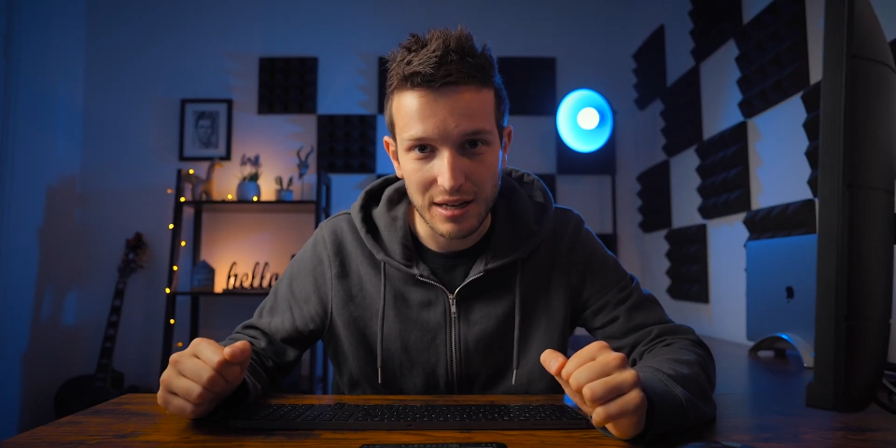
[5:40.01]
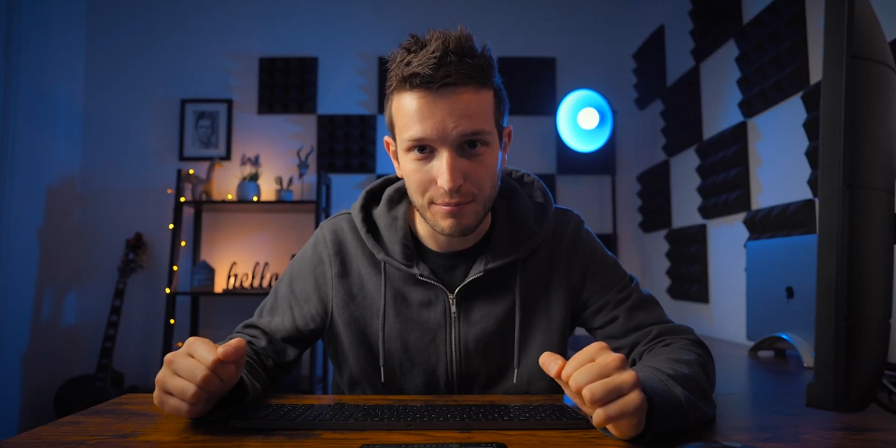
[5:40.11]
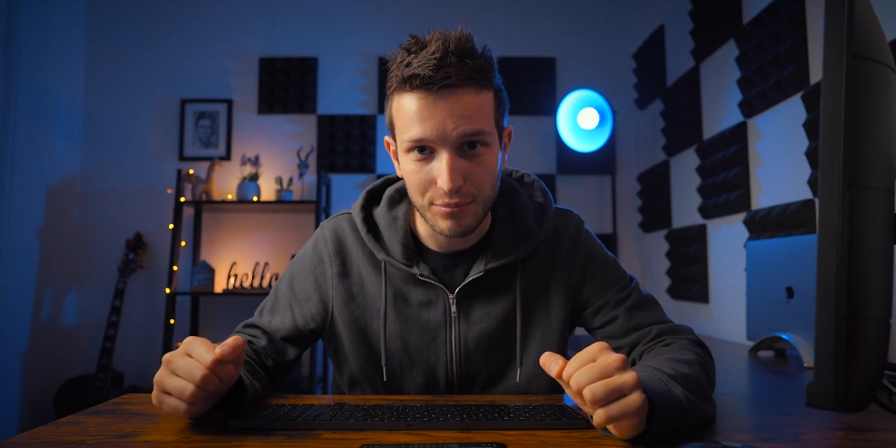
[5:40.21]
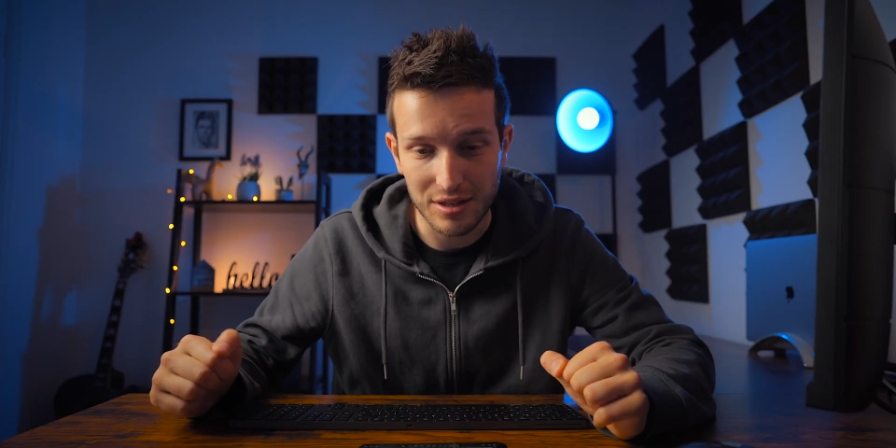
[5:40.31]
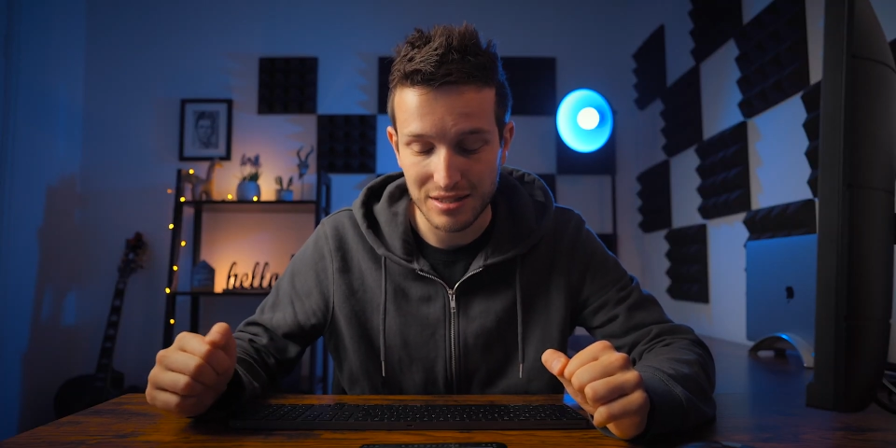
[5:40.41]

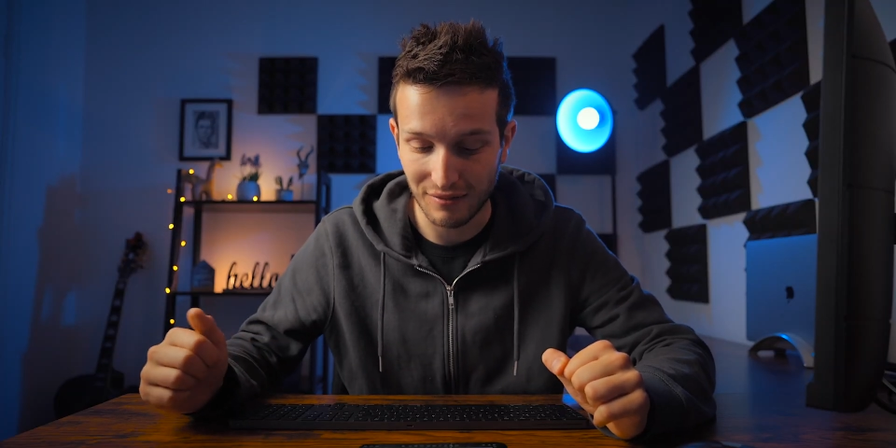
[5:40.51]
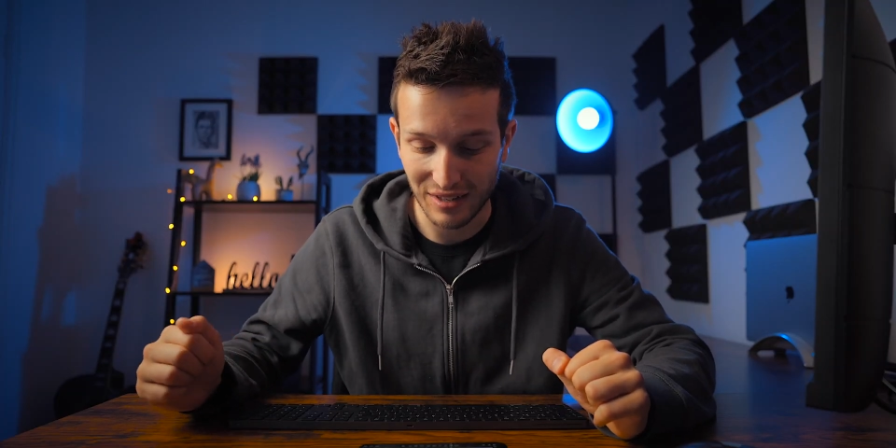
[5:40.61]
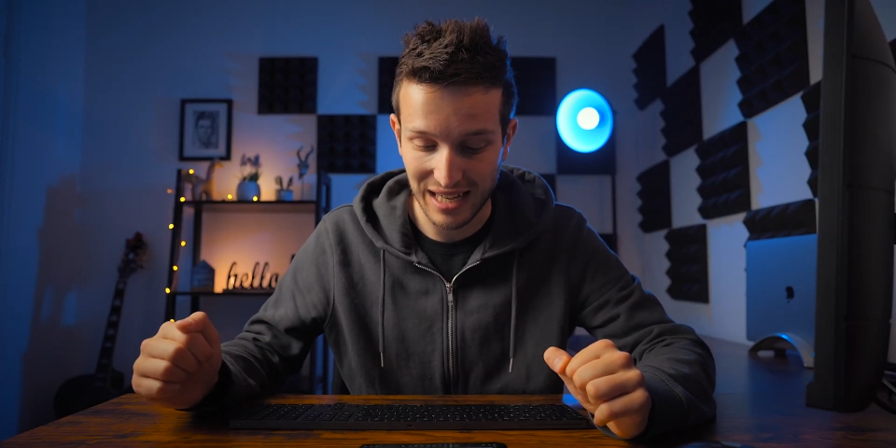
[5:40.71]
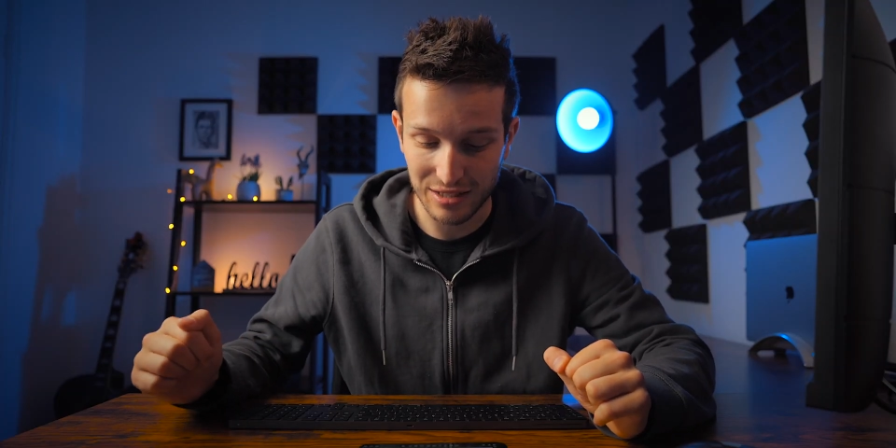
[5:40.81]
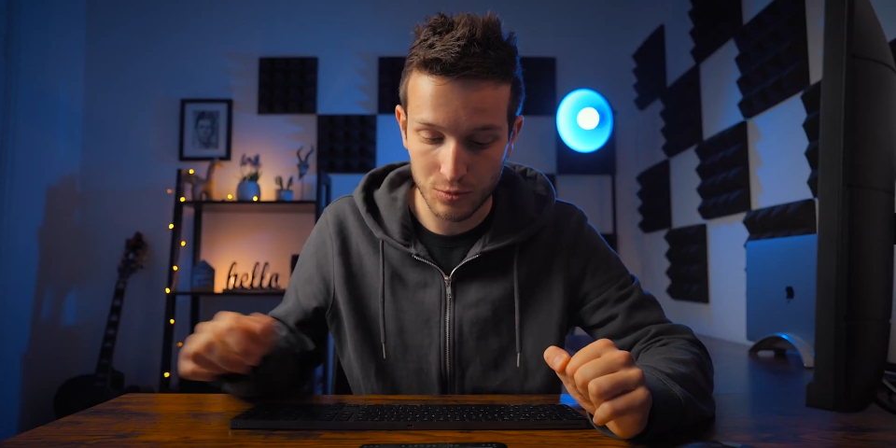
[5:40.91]
impressive
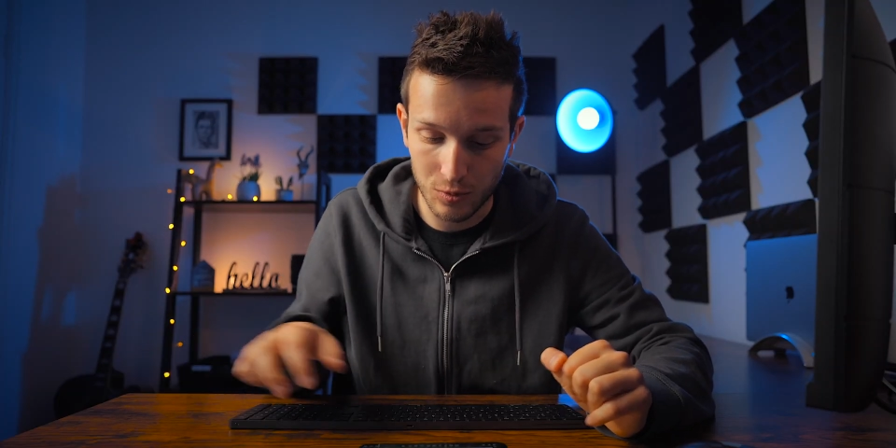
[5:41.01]
as